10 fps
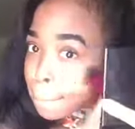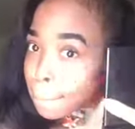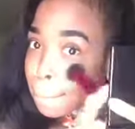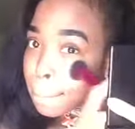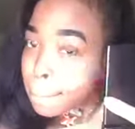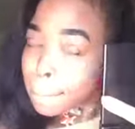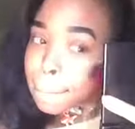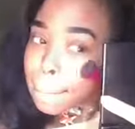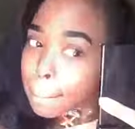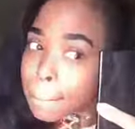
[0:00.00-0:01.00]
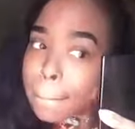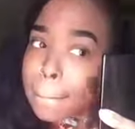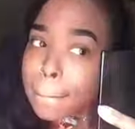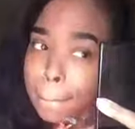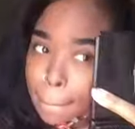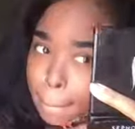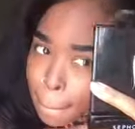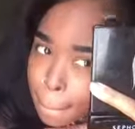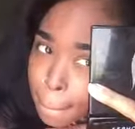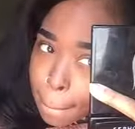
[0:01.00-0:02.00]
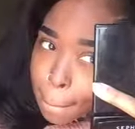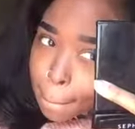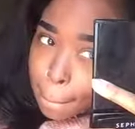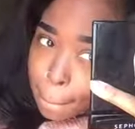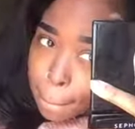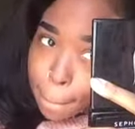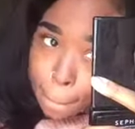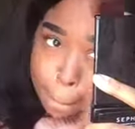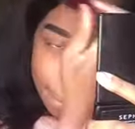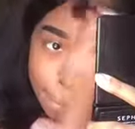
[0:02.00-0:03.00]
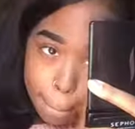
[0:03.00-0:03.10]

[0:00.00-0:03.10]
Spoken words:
Nobody speaks.